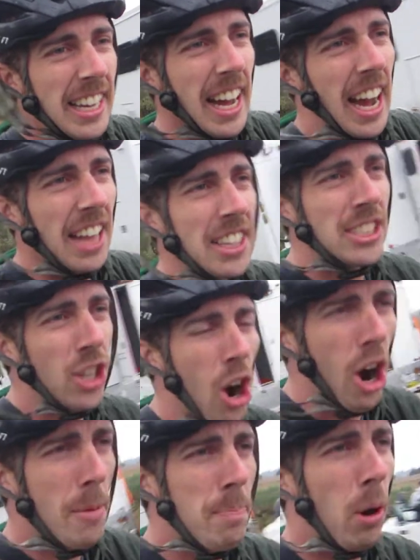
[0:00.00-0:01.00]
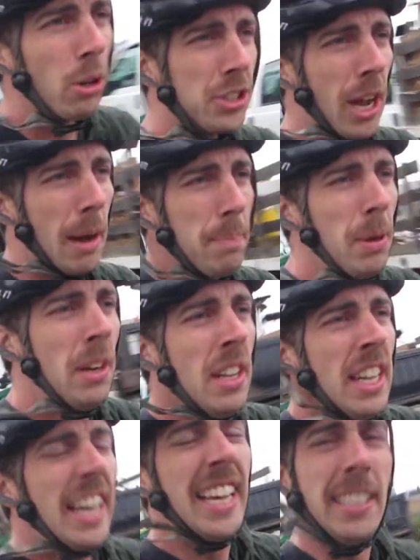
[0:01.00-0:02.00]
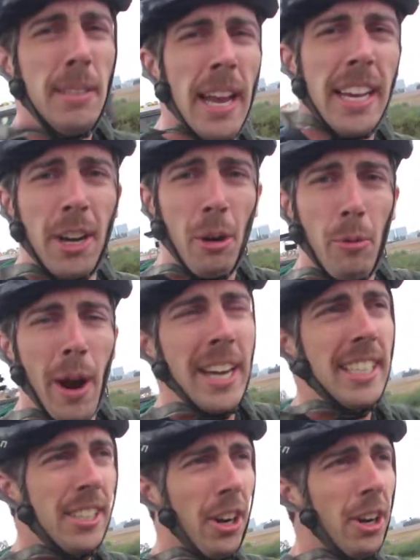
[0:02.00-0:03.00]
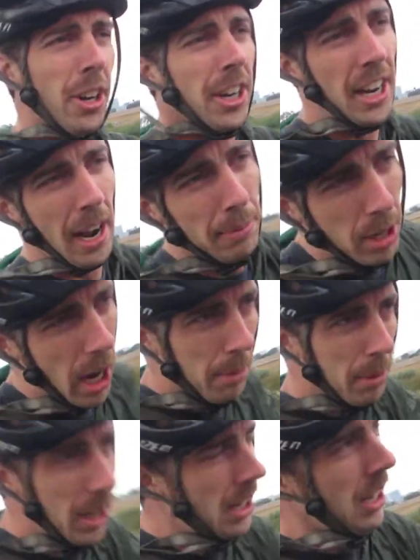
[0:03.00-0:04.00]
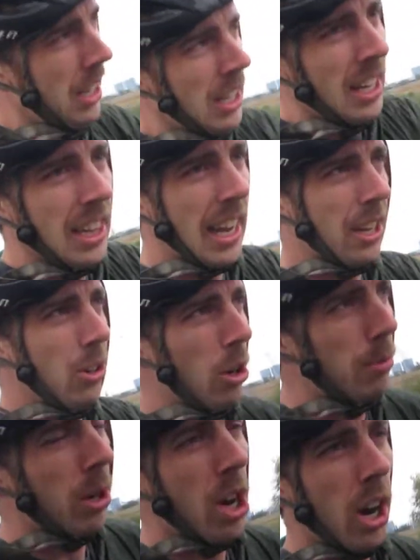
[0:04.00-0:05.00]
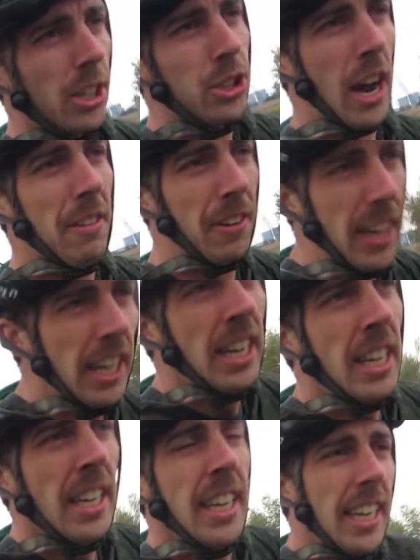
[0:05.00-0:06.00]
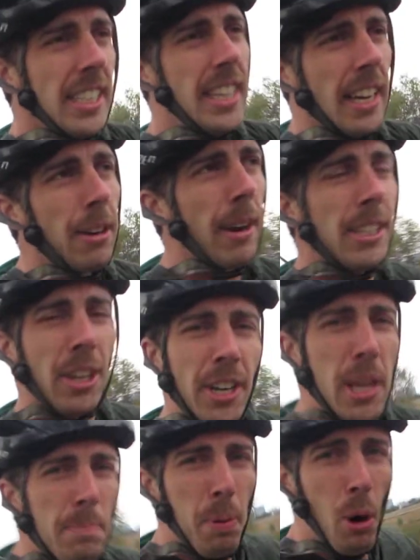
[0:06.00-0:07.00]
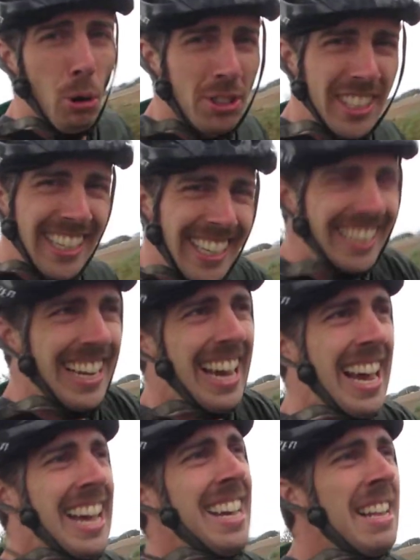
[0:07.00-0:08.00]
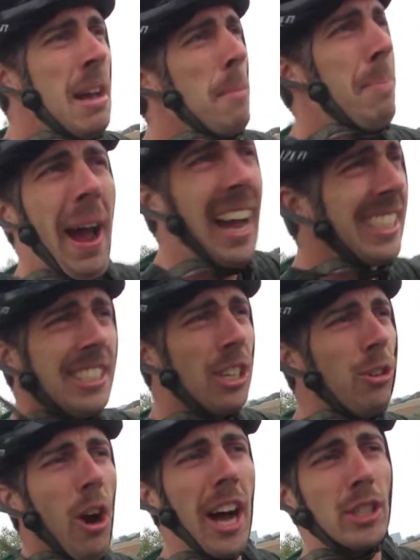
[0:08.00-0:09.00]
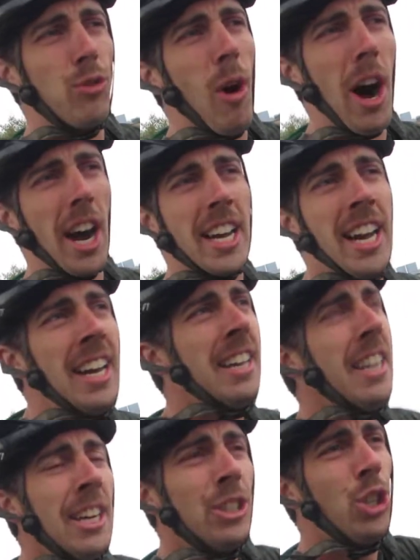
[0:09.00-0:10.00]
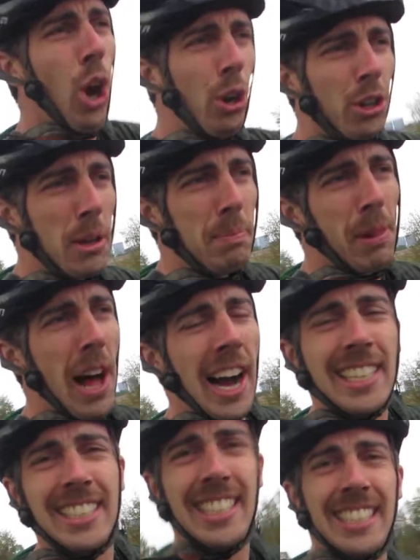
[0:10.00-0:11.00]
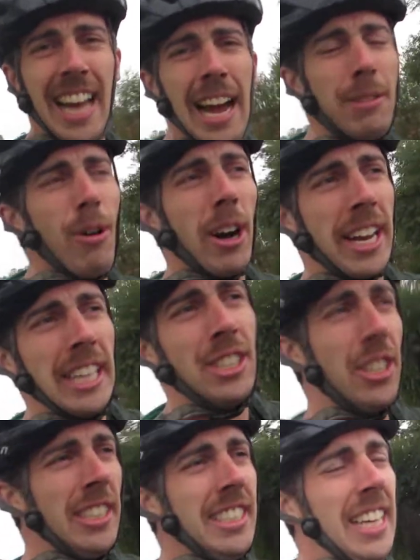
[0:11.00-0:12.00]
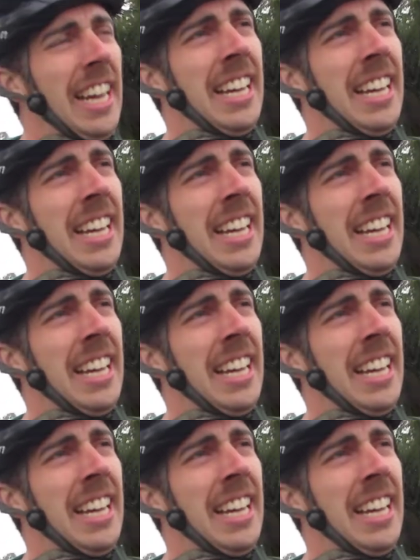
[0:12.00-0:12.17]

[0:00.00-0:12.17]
uh, this car pulls up. He's taking a right turn, and I'm coming like a normal car traffic. He's taking a right turn. He pulls in past the crosswalk, totally blocks the sidewalk entrance.